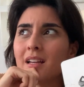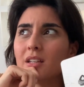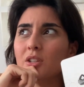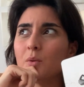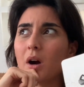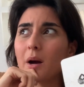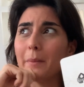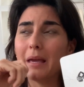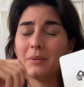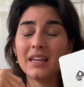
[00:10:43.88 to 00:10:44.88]

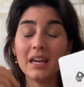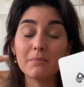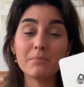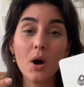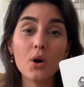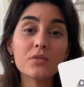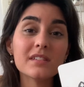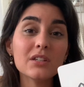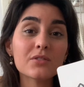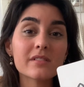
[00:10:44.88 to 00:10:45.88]
maybe
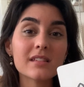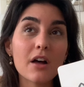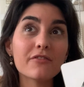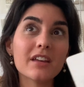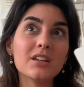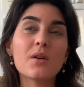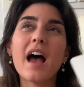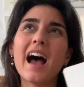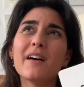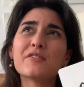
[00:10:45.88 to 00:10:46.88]
imposing yourself that you
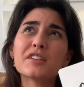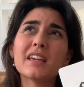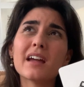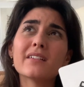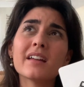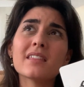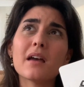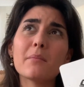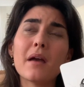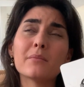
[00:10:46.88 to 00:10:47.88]
have to carry
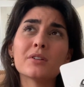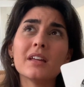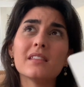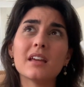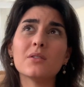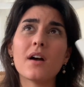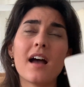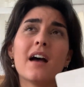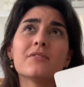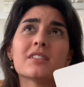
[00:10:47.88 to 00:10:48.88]
that memory, that you
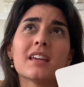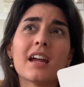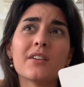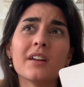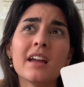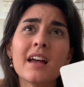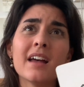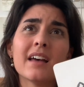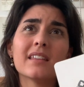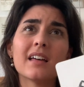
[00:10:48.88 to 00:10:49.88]
have to carry
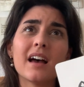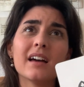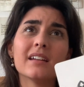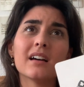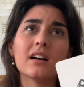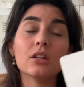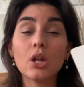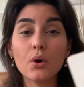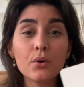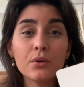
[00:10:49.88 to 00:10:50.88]
that
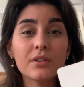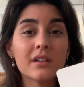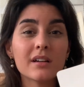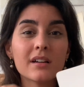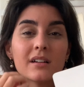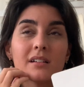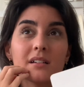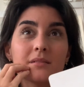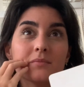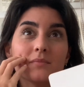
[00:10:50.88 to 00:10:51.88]
load
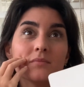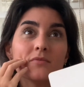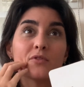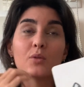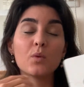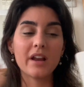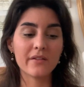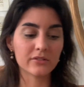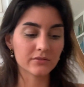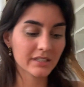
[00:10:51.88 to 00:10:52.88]
for
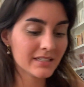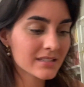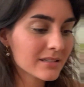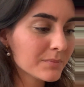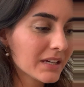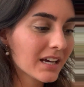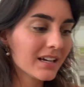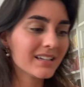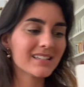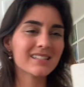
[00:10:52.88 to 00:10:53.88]
whatever reason,
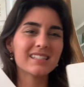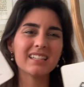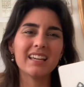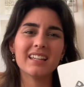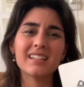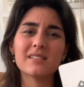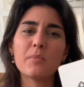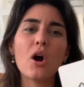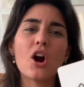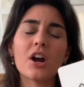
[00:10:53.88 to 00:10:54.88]
because it is
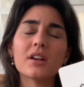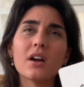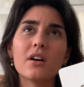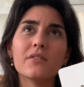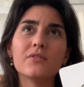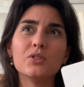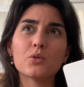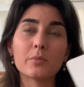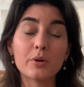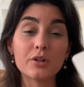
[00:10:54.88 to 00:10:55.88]
part of
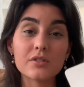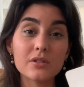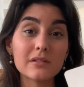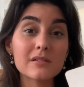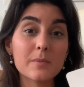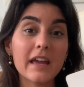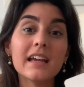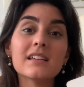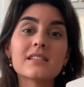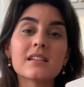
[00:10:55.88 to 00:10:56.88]
your personal
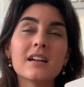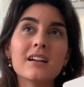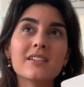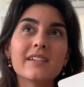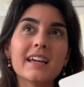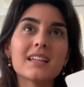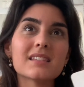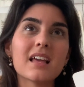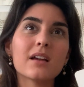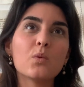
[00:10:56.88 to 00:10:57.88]
space, right? It's
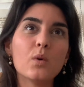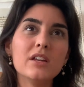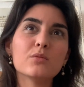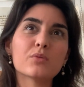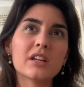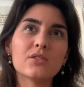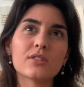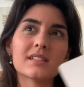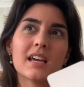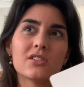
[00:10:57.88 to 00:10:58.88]
like when you bring your
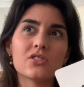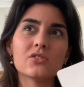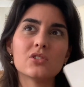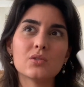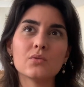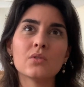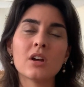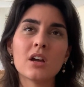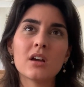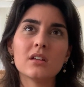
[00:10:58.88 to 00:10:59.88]
attention to,
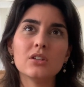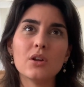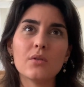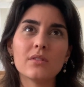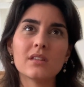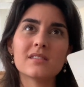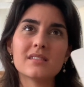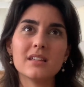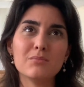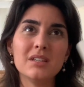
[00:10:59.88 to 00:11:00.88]
you know, this
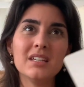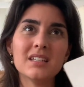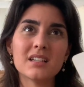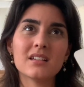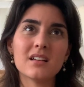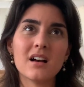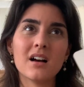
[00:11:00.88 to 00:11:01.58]
immediate